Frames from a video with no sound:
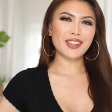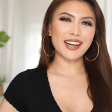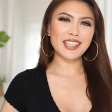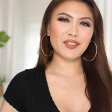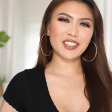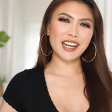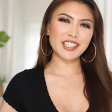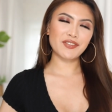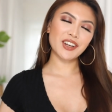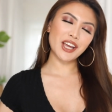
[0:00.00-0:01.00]
That is it for
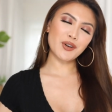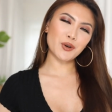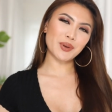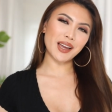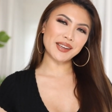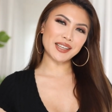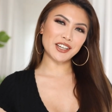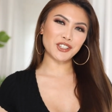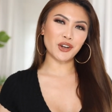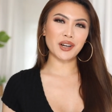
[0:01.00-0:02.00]
today's video. I hope you guys
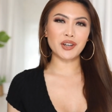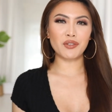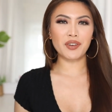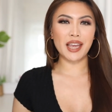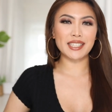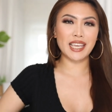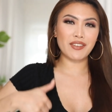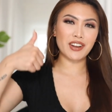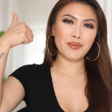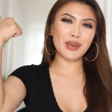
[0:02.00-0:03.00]
enjoyed it. Don't forget to
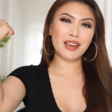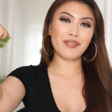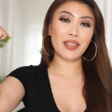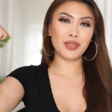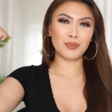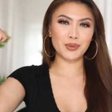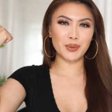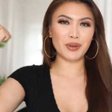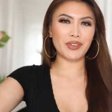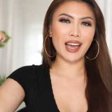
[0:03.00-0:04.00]
give it a big fat thumbs
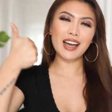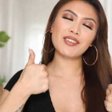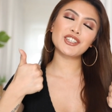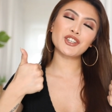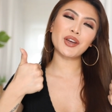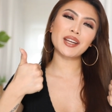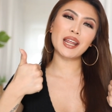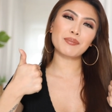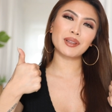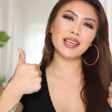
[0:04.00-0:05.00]
up if you have enjoyed
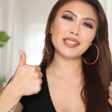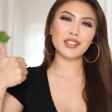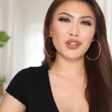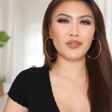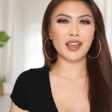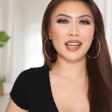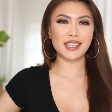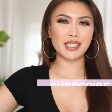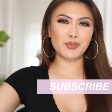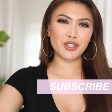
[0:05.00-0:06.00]
it, and please don't forget
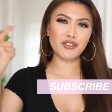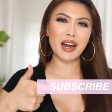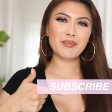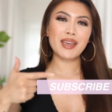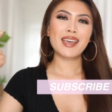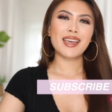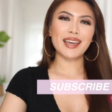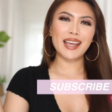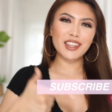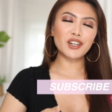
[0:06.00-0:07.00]
to subscribe
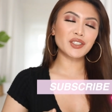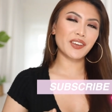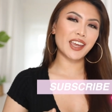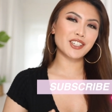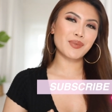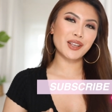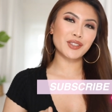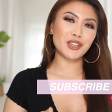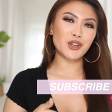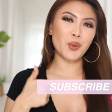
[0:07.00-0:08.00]
and hit the notification bell
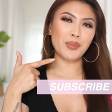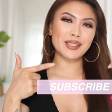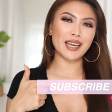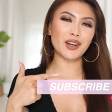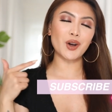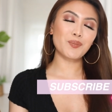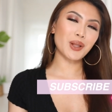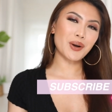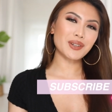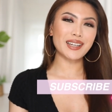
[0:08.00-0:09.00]
so you don't miss an
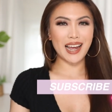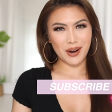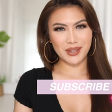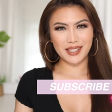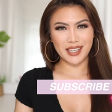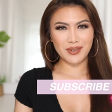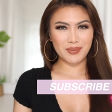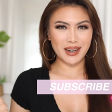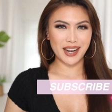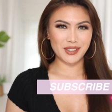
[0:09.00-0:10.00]
upload. I will see you
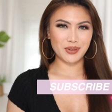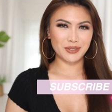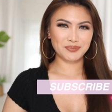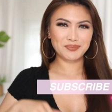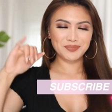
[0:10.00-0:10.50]
on my next one.